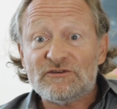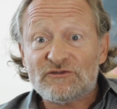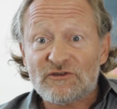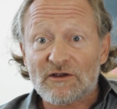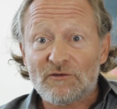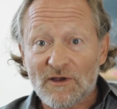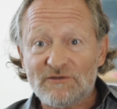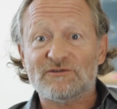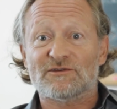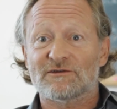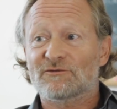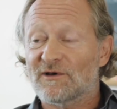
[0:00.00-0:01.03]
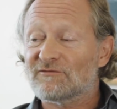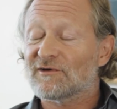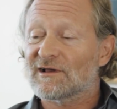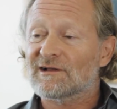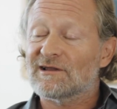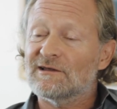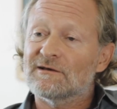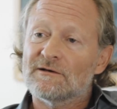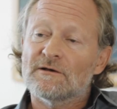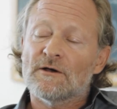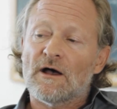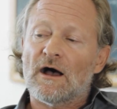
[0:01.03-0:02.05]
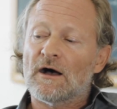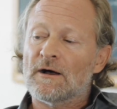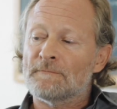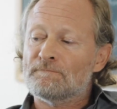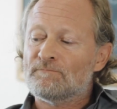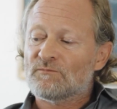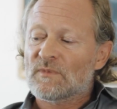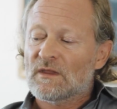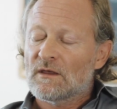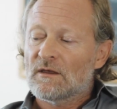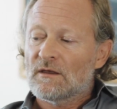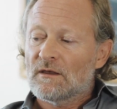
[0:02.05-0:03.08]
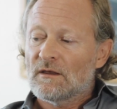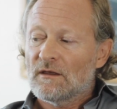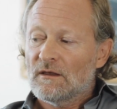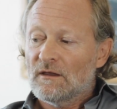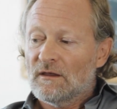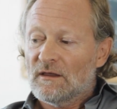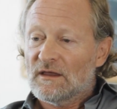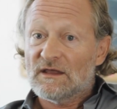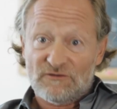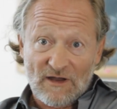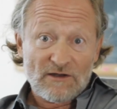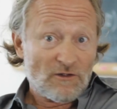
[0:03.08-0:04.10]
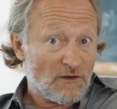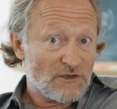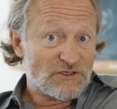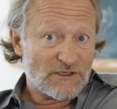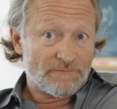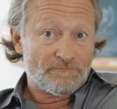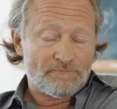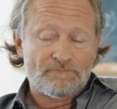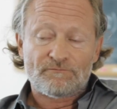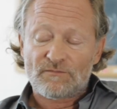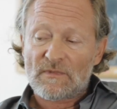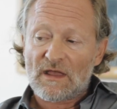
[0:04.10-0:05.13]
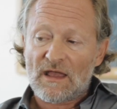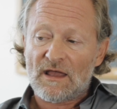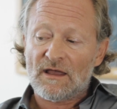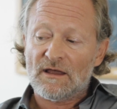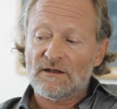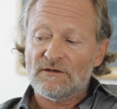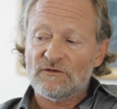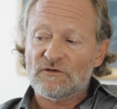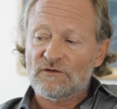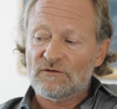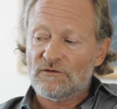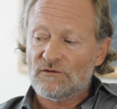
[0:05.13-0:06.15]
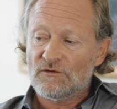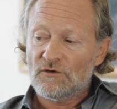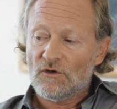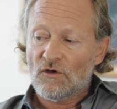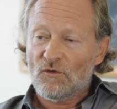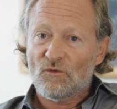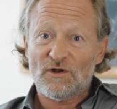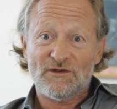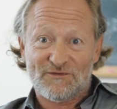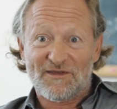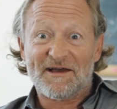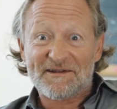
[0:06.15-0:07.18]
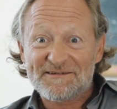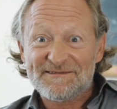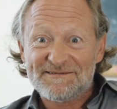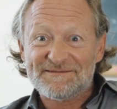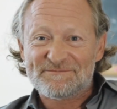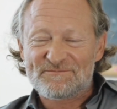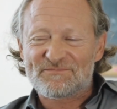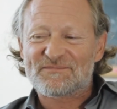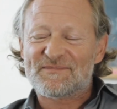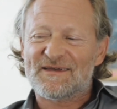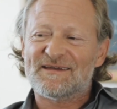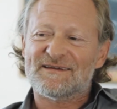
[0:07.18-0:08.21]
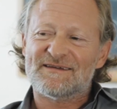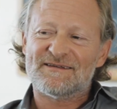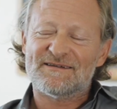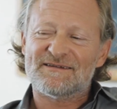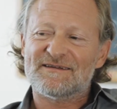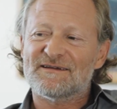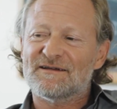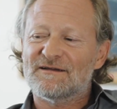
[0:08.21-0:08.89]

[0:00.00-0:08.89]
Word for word: interesting question, quite frankly, um, is technology. And what is that? And